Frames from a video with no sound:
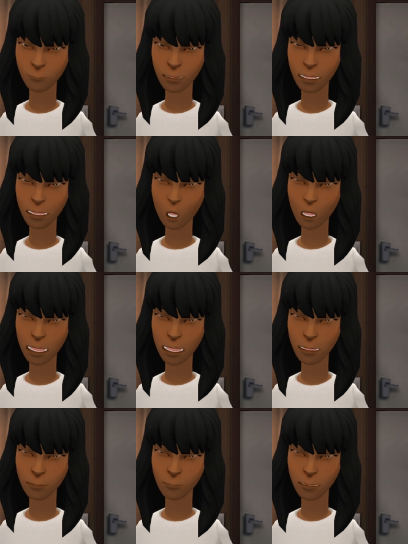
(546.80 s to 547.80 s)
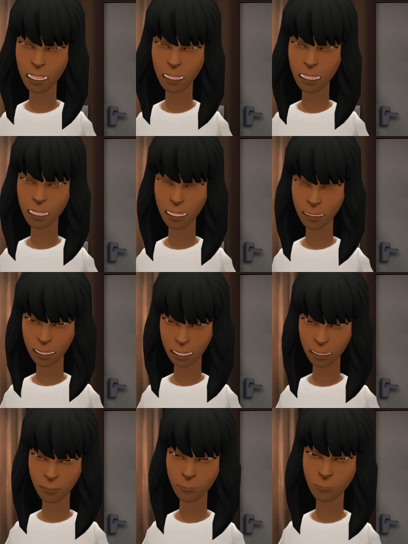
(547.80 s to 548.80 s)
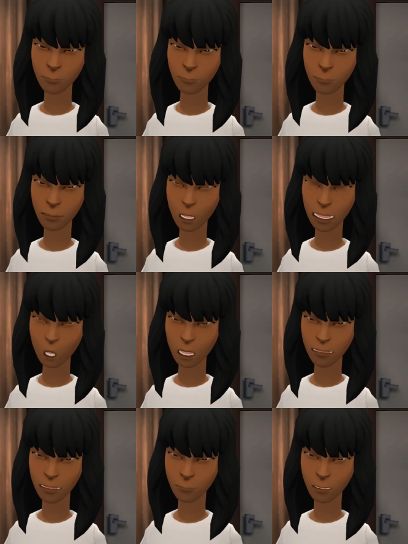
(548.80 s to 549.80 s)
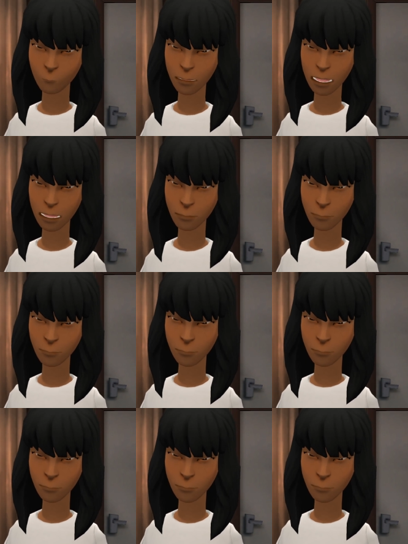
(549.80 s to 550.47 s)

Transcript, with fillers: Hi Julia, it's Alexis. Do you have a moment?